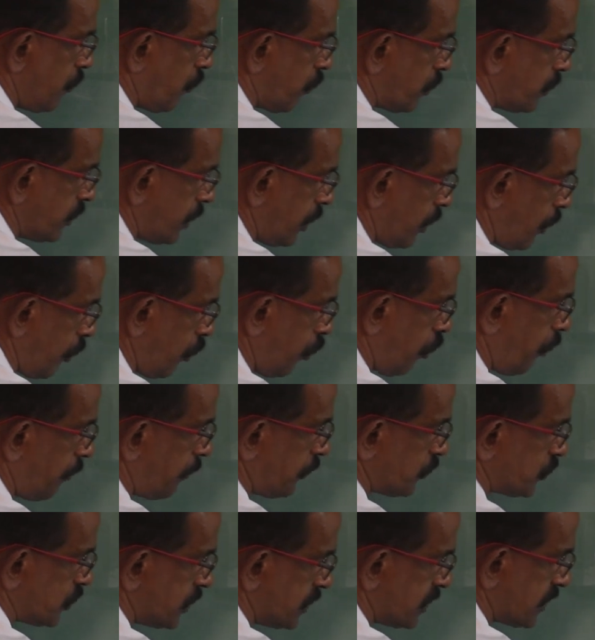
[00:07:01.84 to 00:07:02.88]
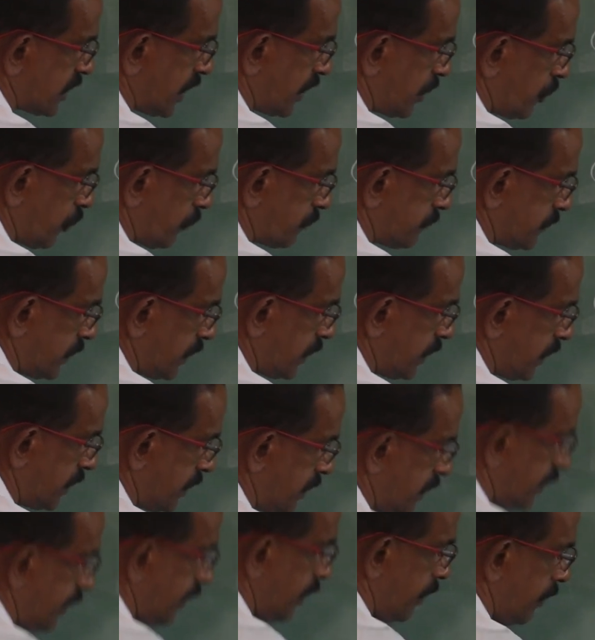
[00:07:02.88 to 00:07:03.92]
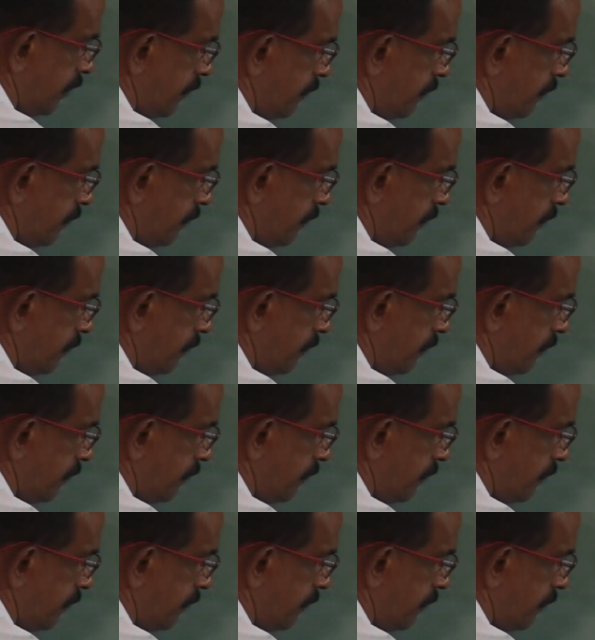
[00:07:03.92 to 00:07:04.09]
on the opposite side of the hill.